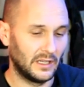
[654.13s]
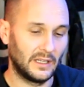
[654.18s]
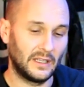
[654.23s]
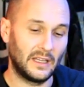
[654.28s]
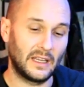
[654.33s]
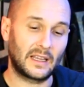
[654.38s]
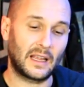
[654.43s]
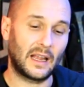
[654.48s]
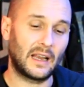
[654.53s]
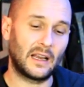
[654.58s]
You
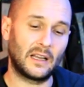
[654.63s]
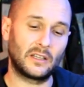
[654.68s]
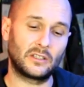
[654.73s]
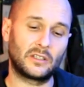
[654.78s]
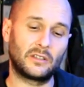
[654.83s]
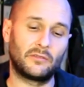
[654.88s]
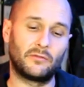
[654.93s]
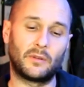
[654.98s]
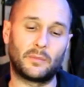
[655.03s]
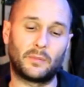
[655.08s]
can
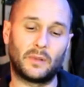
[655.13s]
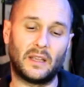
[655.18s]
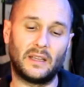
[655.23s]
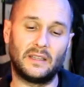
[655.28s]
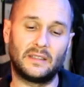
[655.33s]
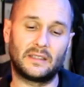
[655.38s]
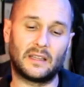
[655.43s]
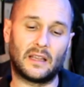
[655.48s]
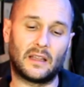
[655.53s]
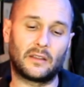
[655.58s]
actually
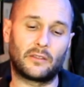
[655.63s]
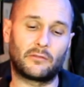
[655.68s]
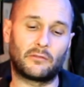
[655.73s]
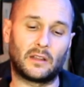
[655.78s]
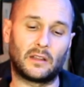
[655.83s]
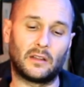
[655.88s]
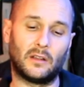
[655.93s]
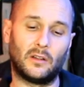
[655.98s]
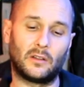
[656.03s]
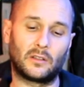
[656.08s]
replace that
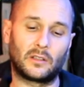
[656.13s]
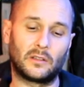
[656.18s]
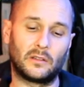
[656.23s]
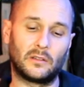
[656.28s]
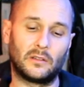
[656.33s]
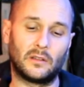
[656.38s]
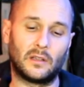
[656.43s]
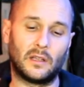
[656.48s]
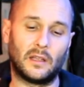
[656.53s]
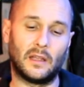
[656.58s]
thread lock
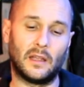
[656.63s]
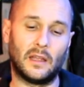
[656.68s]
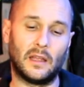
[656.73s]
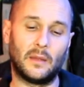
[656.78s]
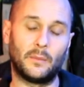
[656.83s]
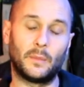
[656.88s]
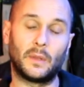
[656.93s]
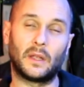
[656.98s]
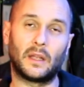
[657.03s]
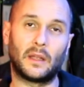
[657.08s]

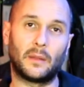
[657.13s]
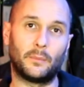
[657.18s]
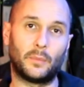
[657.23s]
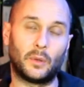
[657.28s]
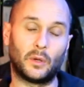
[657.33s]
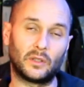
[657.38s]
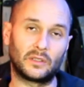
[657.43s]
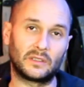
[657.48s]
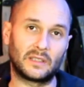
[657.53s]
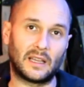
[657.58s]
and
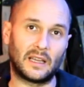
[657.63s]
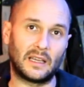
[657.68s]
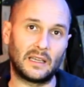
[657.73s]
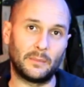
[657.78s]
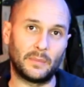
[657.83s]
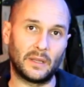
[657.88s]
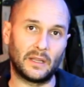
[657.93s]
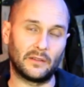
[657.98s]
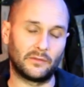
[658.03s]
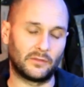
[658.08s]
put a tiny
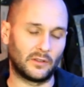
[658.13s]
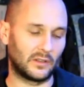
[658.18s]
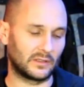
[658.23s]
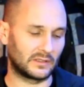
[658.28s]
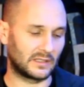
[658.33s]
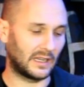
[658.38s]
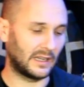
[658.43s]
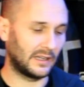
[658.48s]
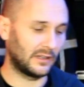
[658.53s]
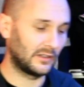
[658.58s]
bit of
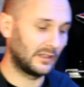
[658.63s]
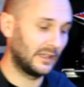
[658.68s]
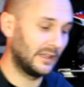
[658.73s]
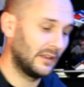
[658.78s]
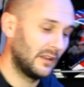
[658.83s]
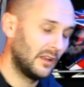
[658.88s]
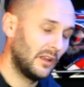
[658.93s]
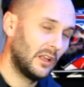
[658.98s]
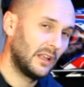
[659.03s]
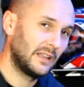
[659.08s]
Loctite on it,
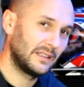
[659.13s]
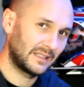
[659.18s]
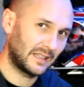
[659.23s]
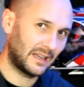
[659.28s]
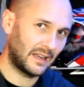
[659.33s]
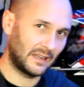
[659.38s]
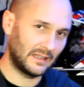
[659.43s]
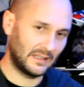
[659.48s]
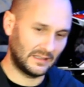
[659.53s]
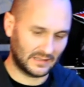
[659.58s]

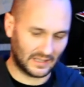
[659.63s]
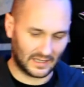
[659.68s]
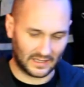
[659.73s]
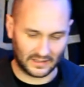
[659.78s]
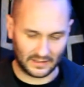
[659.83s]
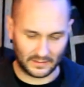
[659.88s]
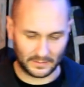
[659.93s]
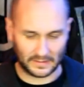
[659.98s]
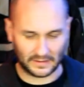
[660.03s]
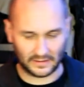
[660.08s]

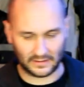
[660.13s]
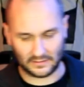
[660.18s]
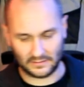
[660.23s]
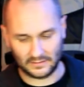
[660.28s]
tiny bit.